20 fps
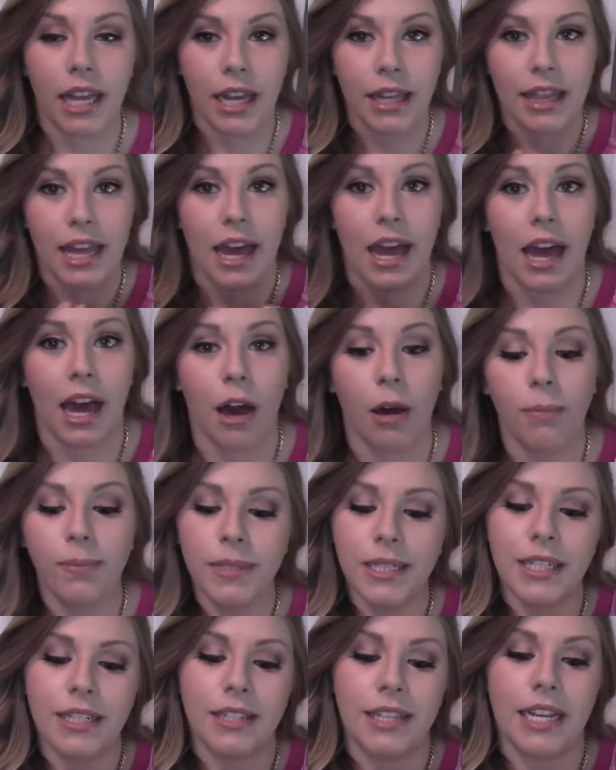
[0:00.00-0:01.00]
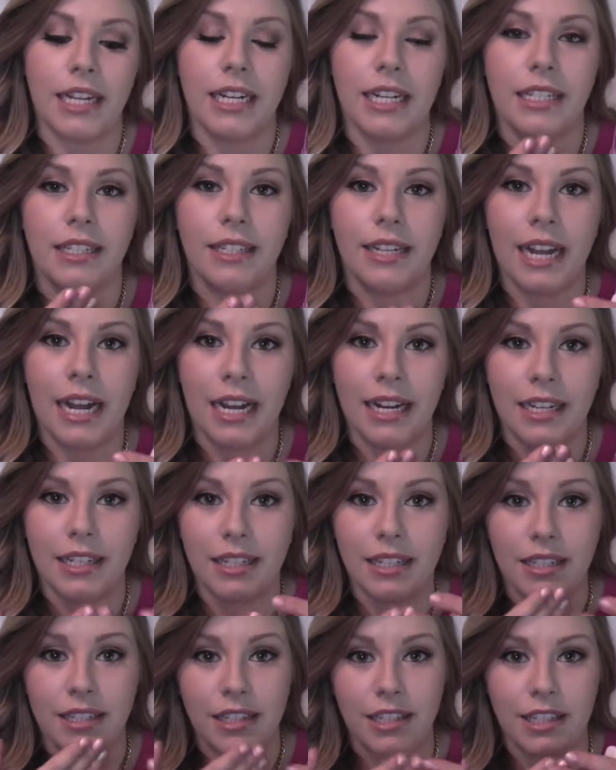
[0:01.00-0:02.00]
like that helps, is that it's kind of
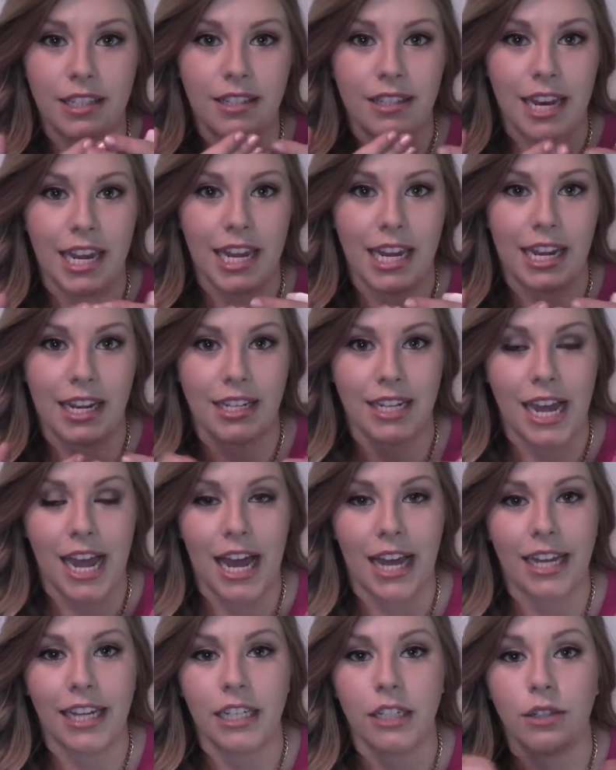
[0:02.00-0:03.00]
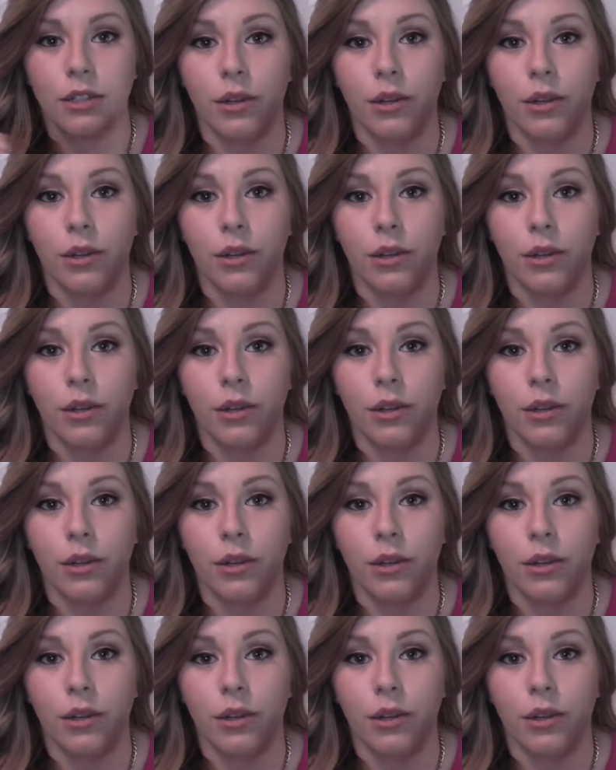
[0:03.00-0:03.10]
is sticky and tacky,